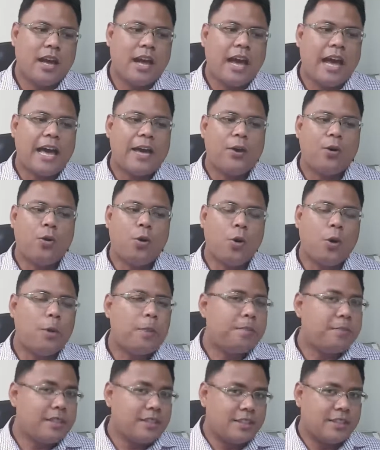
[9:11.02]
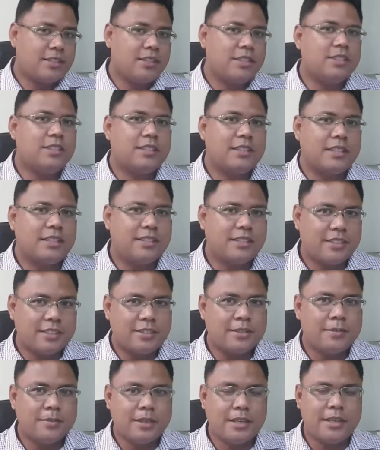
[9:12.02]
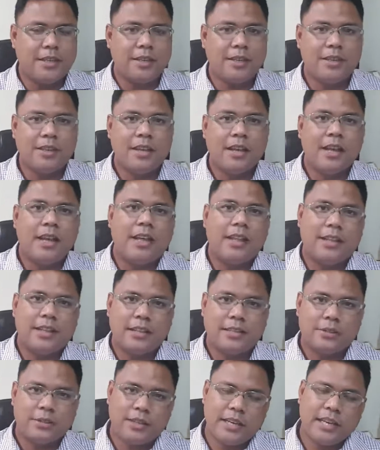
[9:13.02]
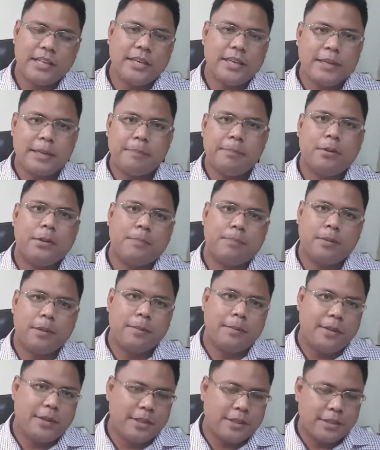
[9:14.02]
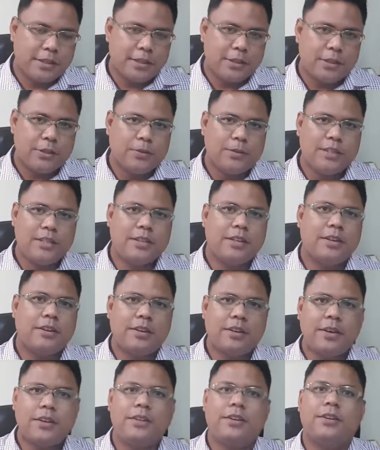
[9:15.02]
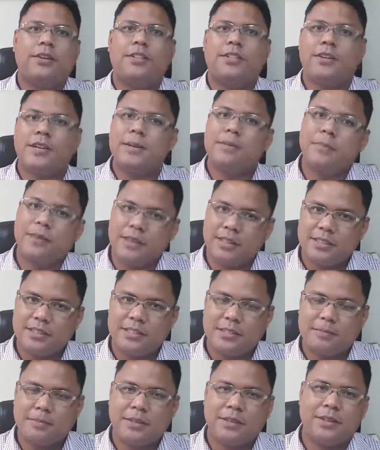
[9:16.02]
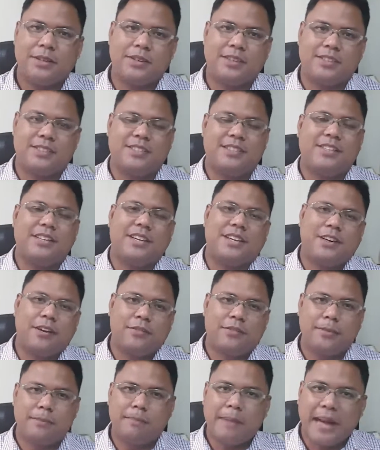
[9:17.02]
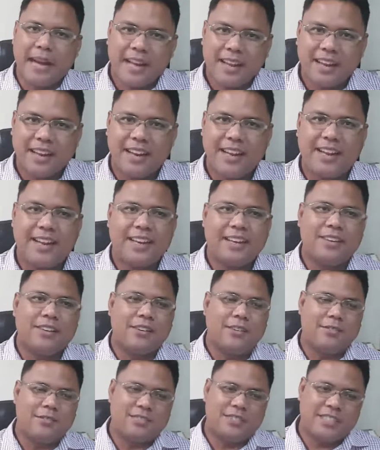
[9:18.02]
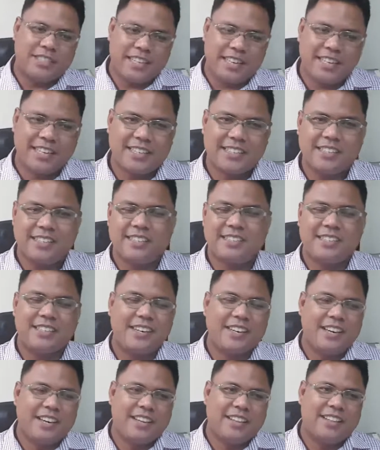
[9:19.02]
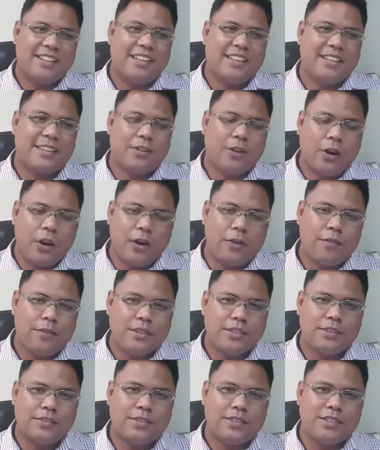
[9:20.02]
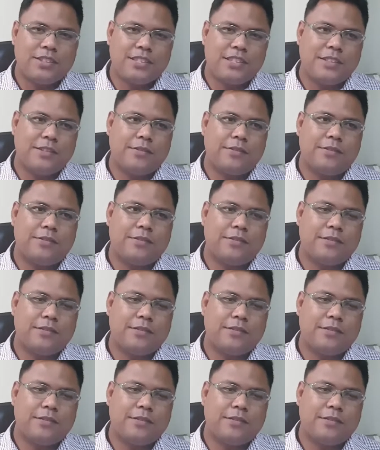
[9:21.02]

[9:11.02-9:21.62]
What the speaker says: I hope this doesn't mean that to get an import permit, you'll need another 3 months because of the backlog of checks that the Office of the Chief